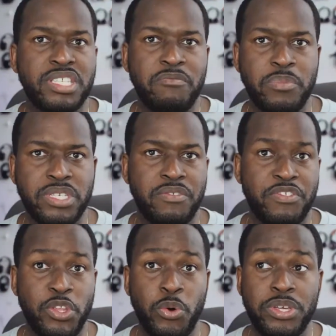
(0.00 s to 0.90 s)
to 70%
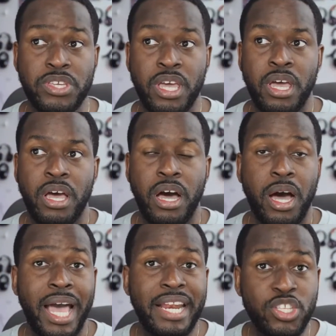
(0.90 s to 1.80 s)
of the noise,
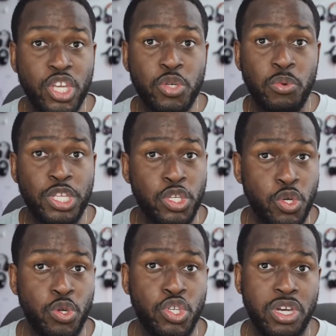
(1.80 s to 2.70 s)
and it does a really
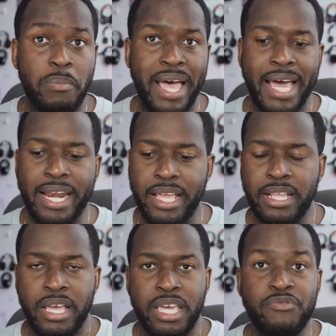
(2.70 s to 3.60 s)
good job at it.
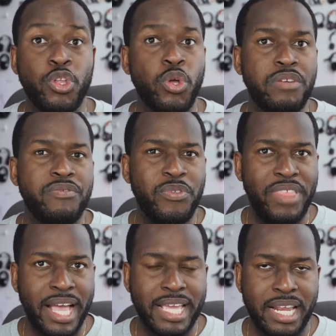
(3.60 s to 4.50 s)
If you're looking for
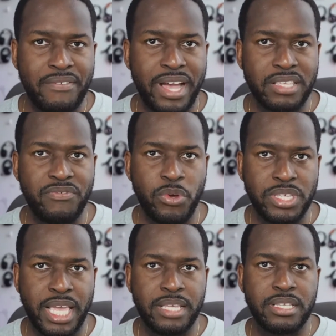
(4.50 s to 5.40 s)
that kind of active
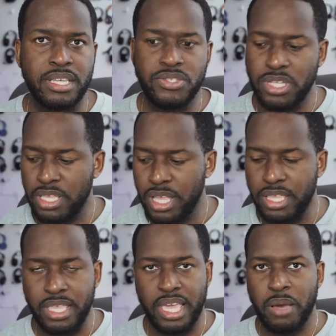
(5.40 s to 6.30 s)
noise cancellation, then
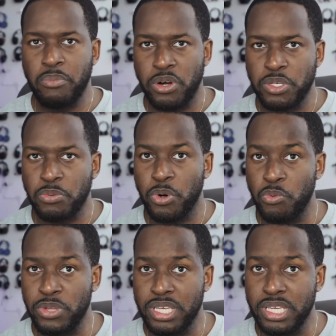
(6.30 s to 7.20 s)
the AirPods Pro
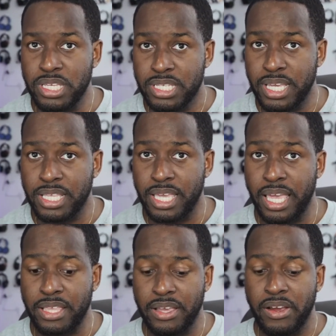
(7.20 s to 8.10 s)
really take the
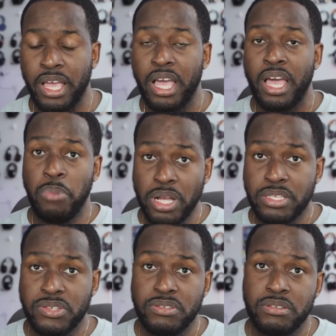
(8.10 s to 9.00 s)
cake there.
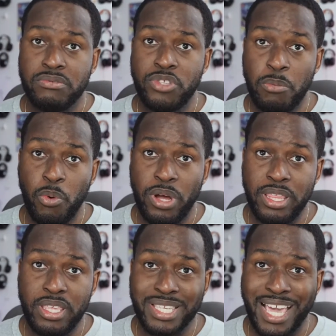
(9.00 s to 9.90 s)
But number one
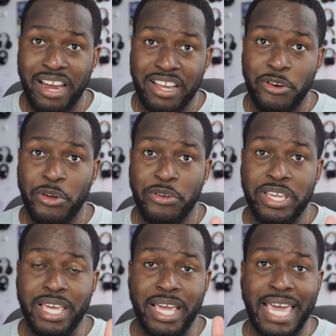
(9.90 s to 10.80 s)
in this
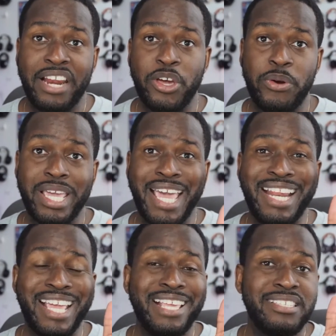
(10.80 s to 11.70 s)
category
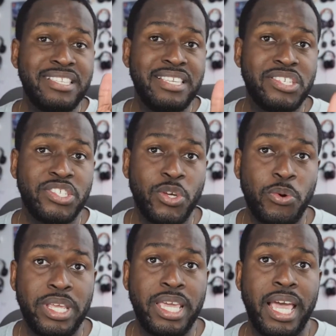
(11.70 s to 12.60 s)
again is the
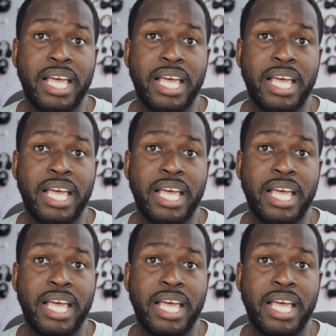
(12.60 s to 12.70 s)
Sony